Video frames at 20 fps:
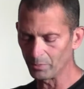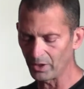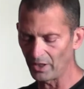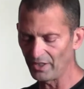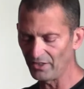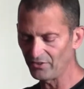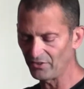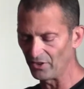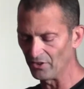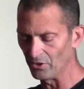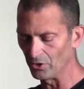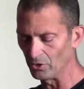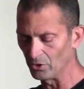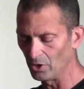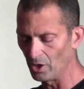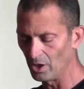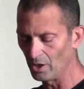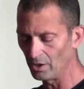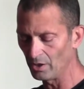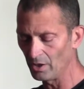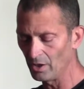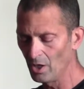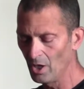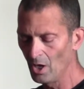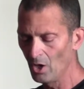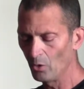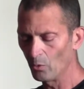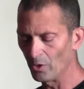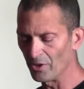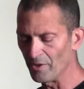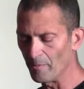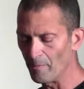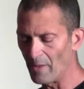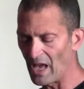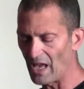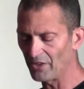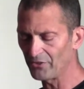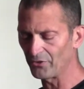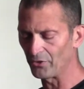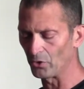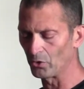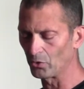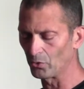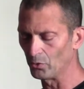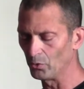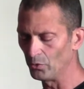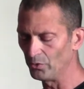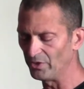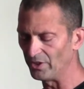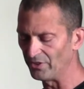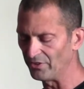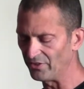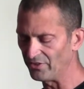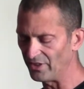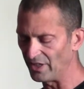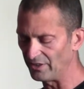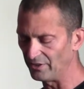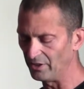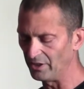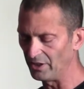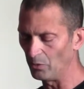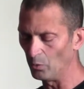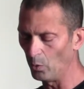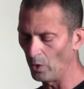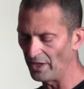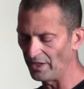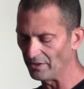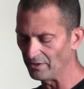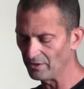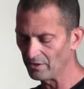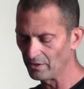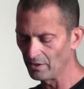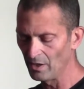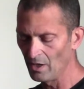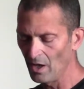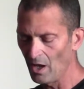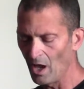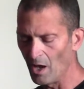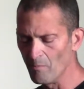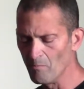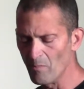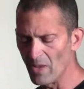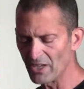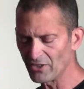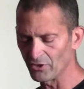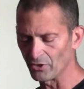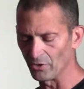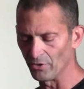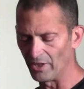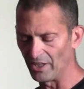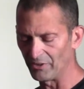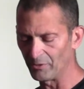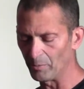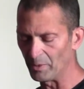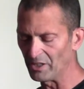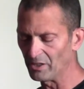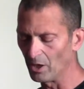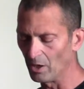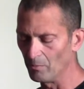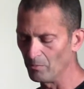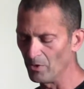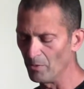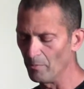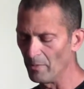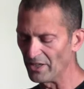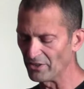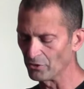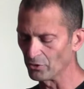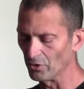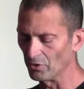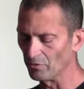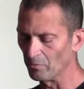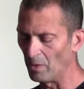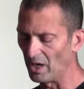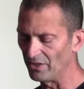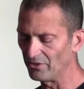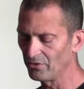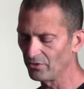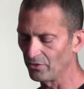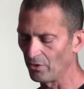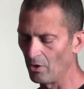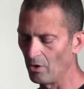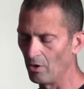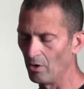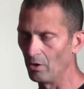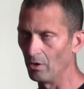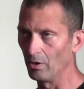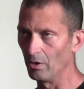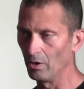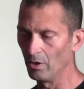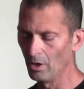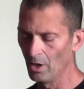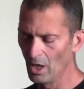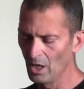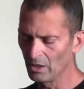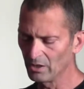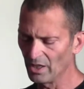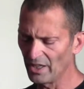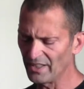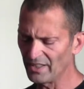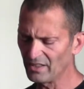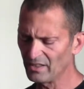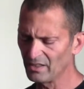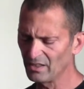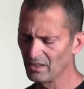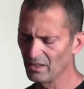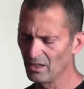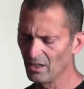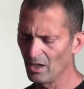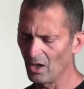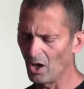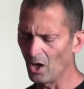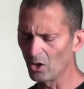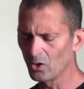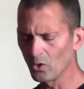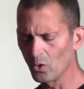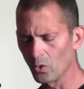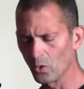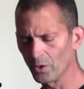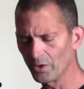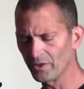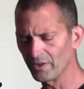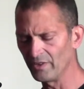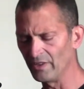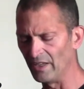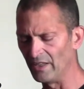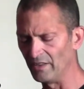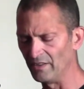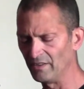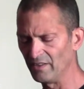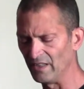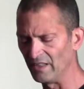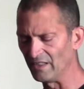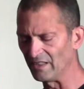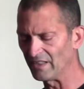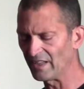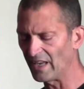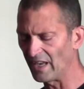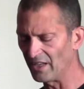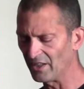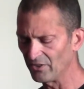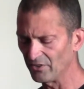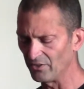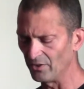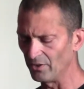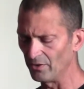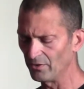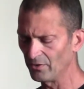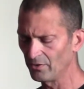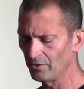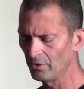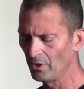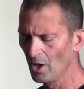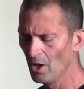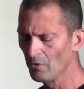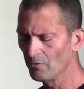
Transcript: a place in the lung where the mass accrues its deadly weight, a measure that's become the measure of my song, like a court date in Kansas,